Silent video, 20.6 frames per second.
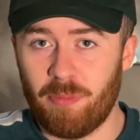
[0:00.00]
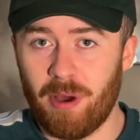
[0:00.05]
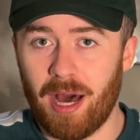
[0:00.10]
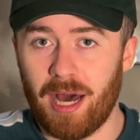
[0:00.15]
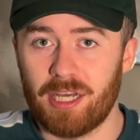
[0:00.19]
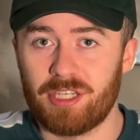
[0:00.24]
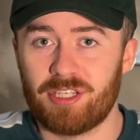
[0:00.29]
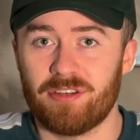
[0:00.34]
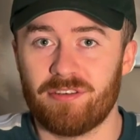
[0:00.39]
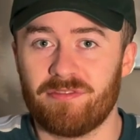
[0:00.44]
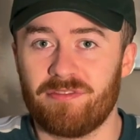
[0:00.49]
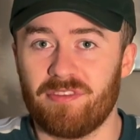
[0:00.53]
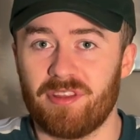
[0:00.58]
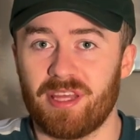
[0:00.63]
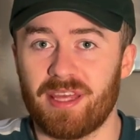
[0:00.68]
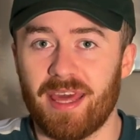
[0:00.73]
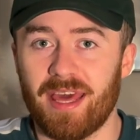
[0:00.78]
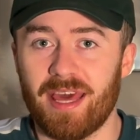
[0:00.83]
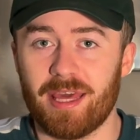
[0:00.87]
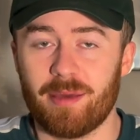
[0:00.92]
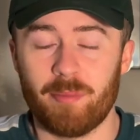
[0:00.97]
passion for the
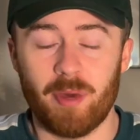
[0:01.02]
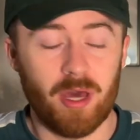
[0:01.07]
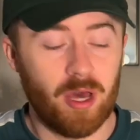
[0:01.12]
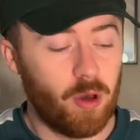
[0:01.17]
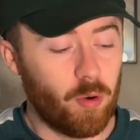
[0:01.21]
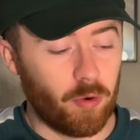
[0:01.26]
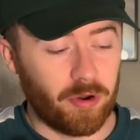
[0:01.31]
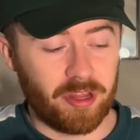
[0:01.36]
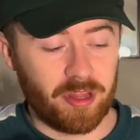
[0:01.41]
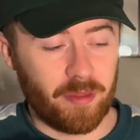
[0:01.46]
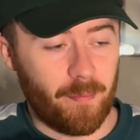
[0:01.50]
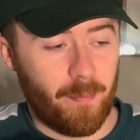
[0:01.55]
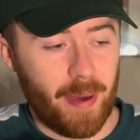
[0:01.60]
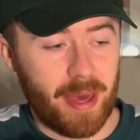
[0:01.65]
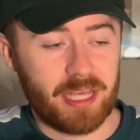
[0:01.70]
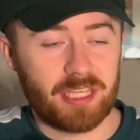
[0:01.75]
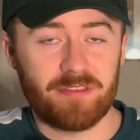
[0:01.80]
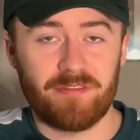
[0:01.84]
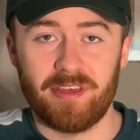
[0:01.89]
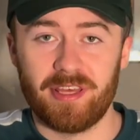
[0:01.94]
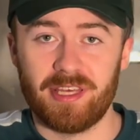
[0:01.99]
game. One of the
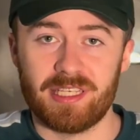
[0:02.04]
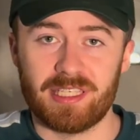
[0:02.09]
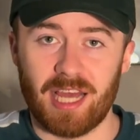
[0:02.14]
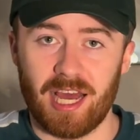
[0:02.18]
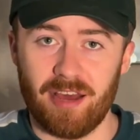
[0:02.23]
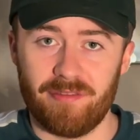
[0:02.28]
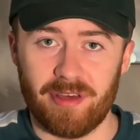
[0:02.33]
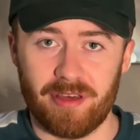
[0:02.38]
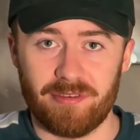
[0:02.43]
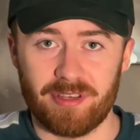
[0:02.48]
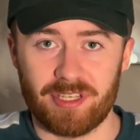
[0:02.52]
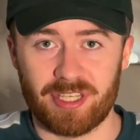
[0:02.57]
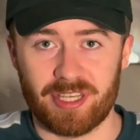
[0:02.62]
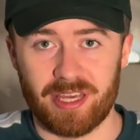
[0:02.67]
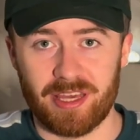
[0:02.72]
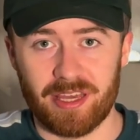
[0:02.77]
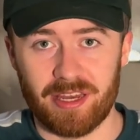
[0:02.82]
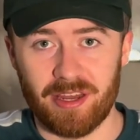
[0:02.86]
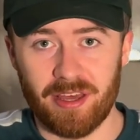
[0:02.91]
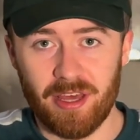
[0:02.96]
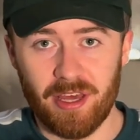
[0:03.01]
best things I've ever
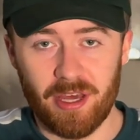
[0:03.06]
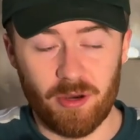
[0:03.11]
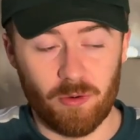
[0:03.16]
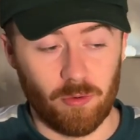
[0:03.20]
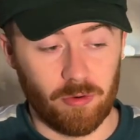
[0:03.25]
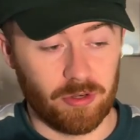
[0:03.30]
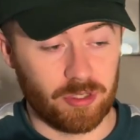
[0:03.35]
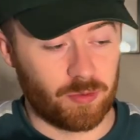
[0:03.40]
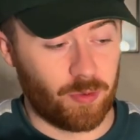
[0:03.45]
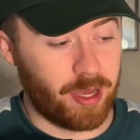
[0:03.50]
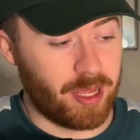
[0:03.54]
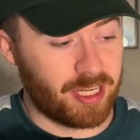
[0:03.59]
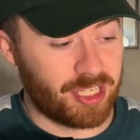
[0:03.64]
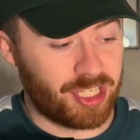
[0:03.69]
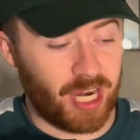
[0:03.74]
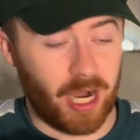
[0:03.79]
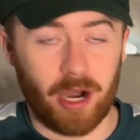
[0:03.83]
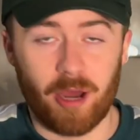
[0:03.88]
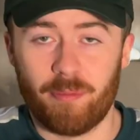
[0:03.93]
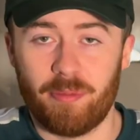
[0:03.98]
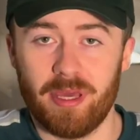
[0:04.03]
seen was when
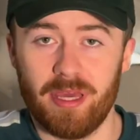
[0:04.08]
Gerard